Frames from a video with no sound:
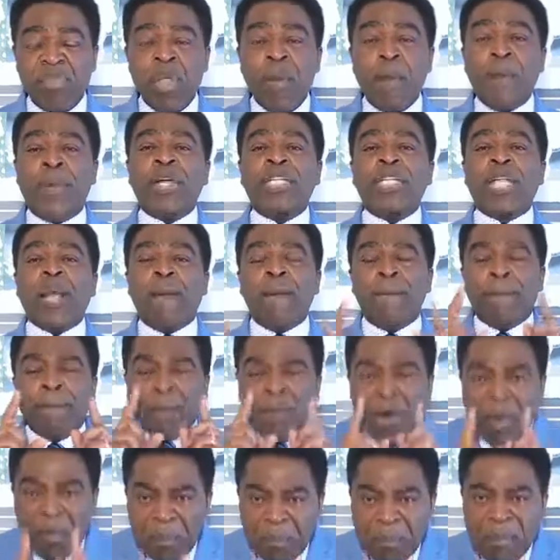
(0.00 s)
But the
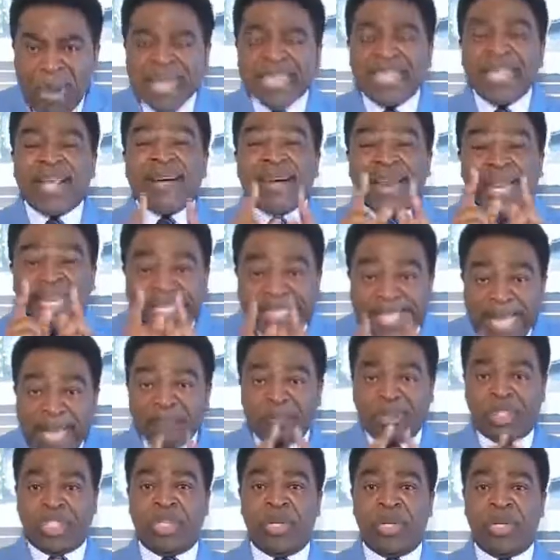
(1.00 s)
moment
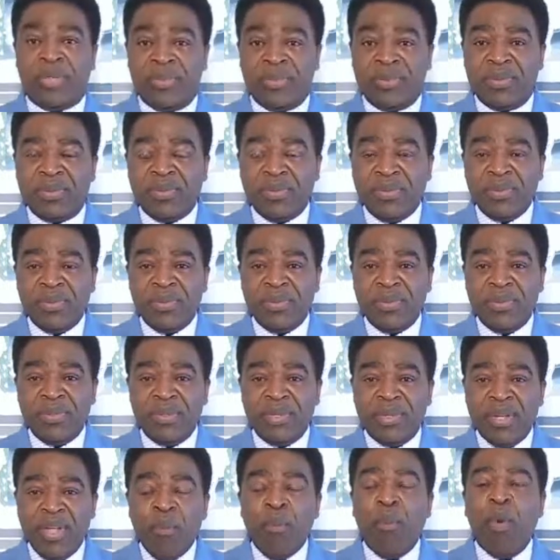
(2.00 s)
redemption
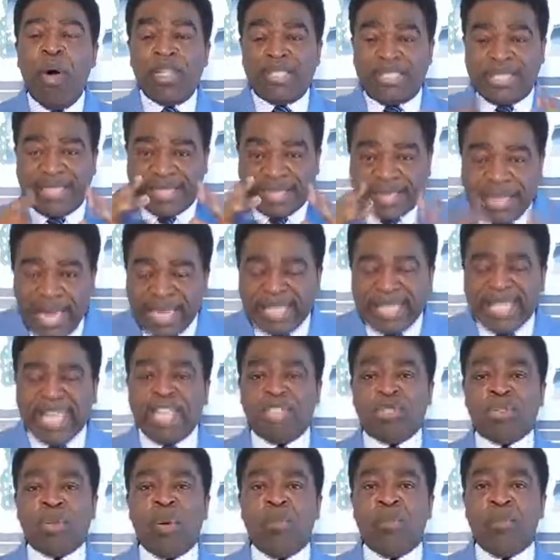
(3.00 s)
was set
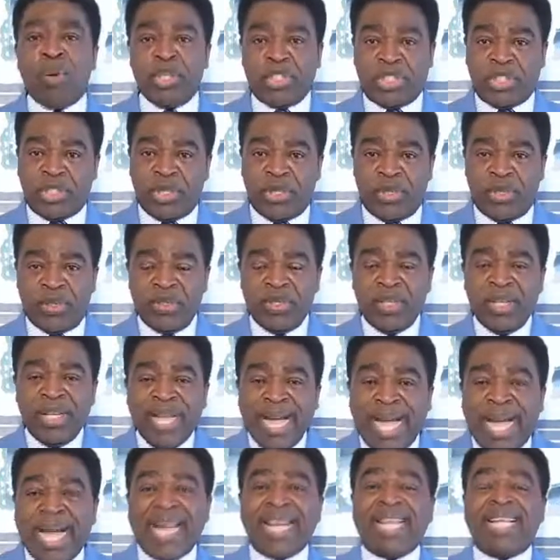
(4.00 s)
into motion
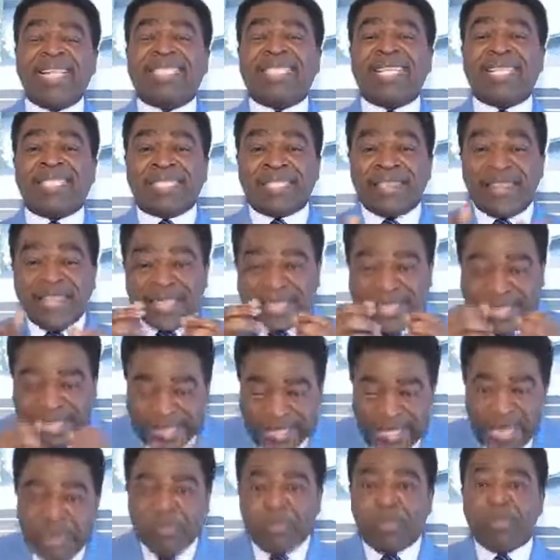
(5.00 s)
and it is
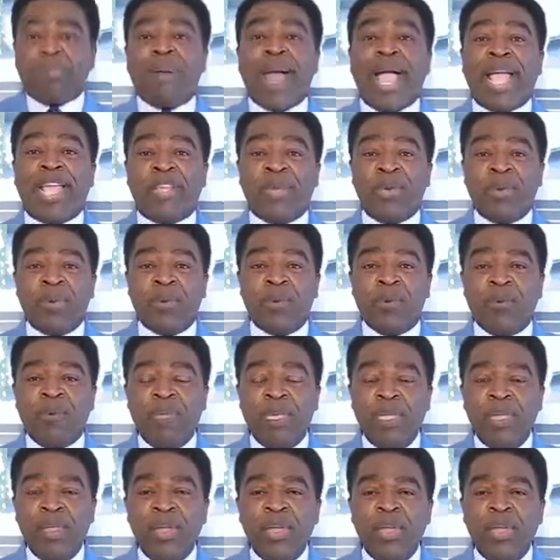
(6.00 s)
received by you,